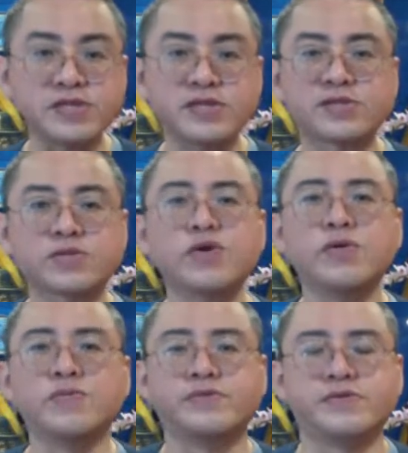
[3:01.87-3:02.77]
the
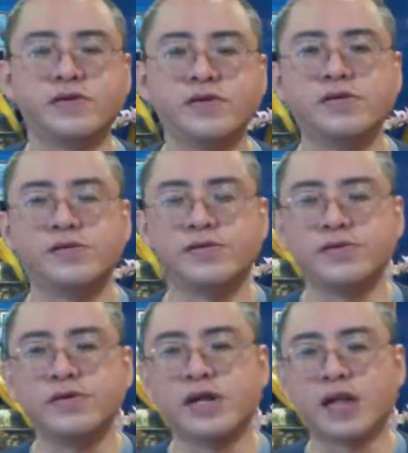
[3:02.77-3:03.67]
scope,
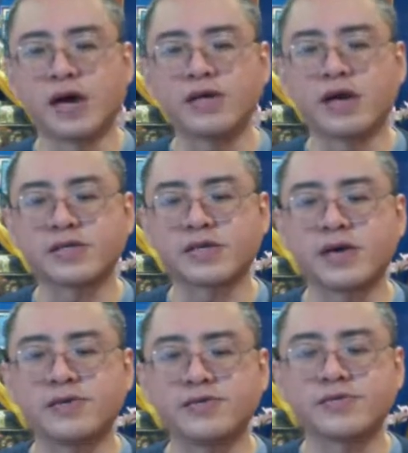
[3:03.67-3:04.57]
allowing
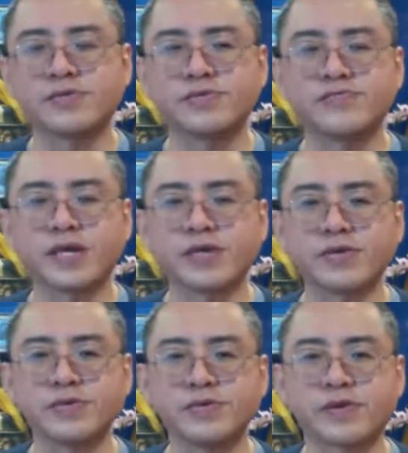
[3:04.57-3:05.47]
ourselves to make
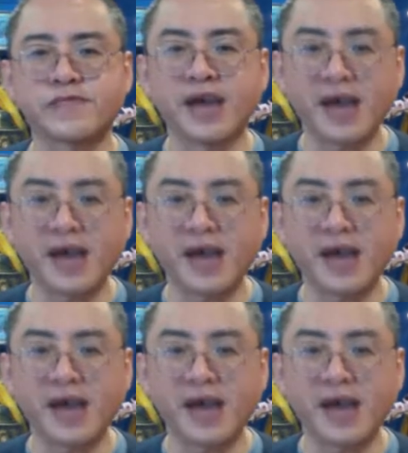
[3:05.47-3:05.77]
use of